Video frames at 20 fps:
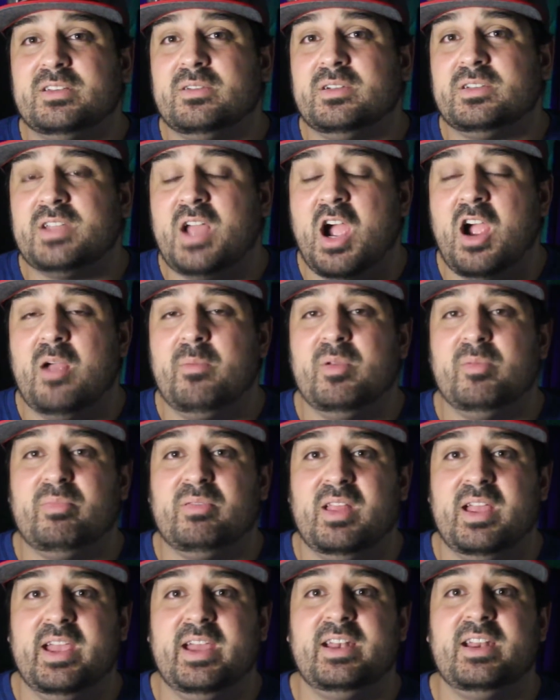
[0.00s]
Their retirement
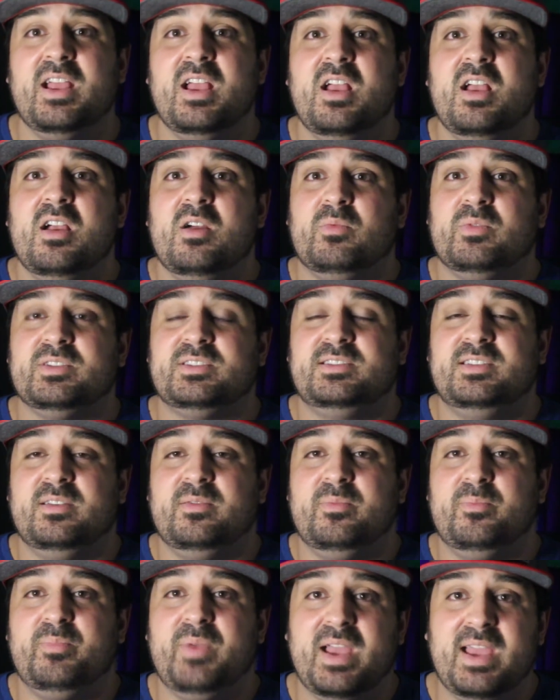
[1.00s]
plan was
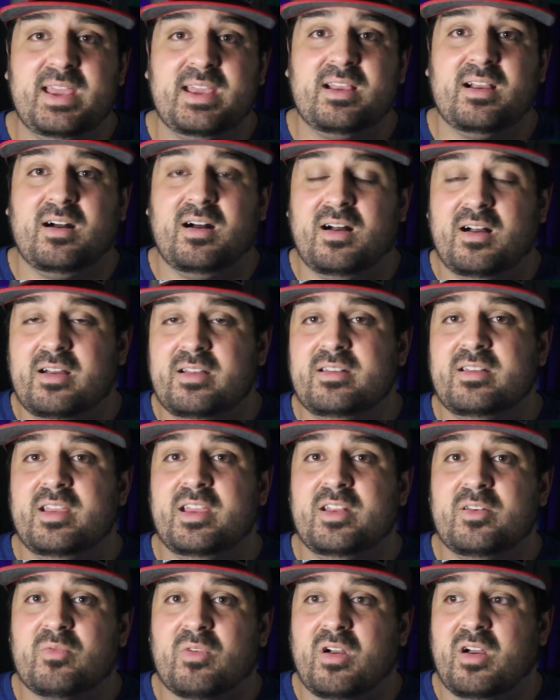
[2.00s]
to bank on
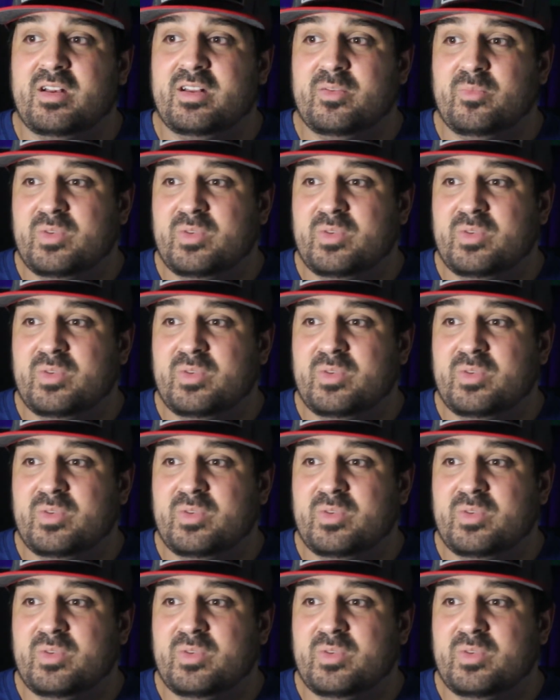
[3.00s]
Enron,